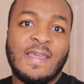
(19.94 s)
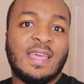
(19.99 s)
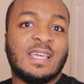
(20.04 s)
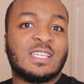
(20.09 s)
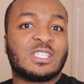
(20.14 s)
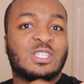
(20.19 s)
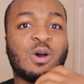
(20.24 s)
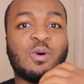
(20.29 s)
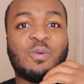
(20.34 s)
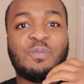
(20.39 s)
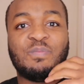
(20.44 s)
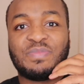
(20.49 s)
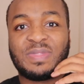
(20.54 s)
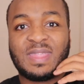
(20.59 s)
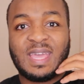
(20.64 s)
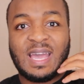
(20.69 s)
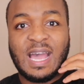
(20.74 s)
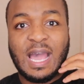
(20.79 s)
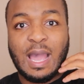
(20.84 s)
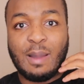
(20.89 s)
So
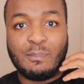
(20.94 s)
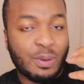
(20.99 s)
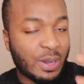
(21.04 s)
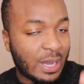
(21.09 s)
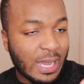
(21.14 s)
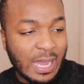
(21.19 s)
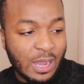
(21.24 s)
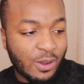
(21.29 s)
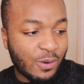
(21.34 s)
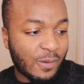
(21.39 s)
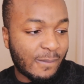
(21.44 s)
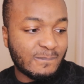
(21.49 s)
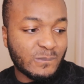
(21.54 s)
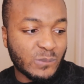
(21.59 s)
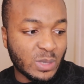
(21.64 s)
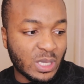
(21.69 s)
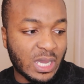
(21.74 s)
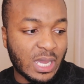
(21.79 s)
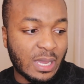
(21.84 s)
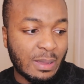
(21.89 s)
I put out
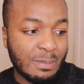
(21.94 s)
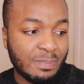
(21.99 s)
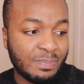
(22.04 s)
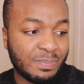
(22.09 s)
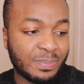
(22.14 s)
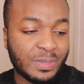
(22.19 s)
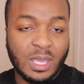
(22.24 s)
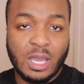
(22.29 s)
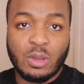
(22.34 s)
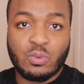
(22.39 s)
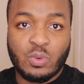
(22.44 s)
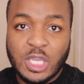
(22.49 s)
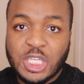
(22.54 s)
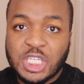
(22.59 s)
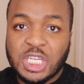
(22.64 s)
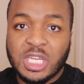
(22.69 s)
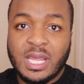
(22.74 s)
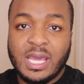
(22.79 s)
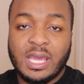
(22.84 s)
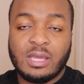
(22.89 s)
a
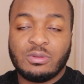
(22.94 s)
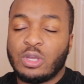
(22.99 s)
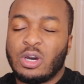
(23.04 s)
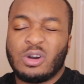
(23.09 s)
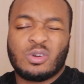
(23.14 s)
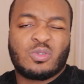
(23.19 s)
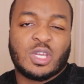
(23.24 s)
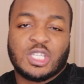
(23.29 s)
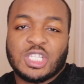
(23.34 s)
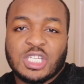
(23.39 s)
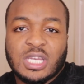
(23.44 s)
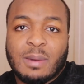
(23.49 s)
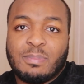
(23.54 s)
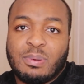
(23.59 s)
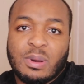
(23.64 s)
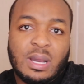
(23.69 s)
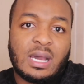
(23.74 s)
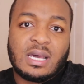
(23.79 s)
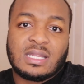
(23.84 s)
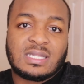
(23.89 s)
questionnaire, not a questionnaire. I
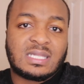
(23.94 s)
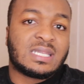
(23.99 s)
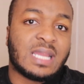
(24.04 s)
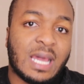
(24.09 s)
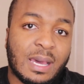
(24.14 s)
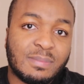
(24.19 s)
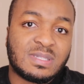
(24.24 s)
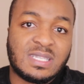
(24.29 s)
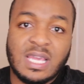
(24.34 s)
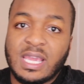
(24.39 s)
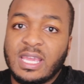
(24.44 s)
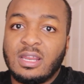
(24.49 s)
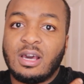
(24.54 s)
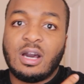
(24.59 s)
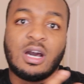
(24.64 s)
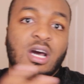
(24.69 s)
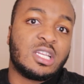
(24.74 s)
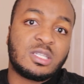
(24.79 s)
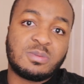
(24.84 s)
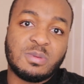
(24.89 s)
put out a snap saying
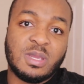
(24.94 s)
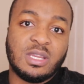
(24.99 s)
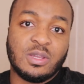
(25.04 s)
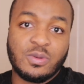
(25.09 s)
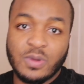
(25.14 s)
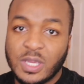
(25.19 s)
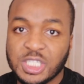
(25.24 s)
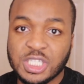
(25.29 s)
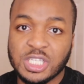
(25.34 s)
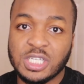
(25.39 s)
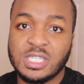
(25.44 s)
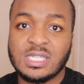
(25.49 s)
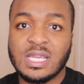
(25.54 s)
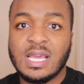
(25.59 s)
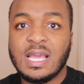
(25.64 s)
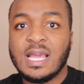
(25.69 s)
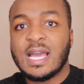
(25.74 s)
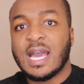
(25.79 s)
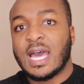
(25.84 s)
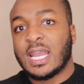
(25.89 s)
ask me any questions,
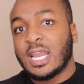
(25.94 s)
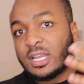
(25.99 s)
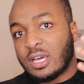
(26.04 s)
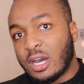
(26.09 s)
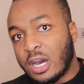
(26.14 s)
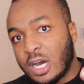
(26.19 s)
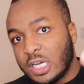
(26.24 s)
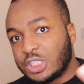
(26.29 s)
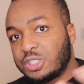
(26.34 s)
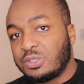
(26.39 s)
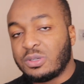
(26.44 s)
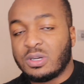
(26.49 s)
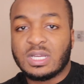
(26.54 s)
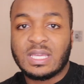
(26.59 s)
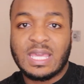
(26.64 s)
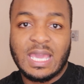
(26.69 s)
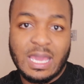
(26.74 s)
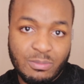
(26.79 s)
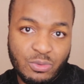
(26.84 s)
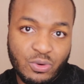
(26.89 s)
and I'd answer it
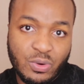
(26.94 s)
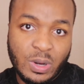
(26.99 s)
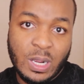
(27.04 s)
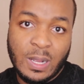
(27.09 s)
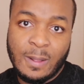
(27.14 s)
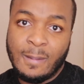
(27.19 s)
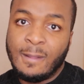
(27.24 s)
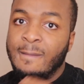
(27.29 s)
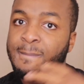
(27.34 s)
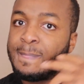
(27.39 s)
on camera.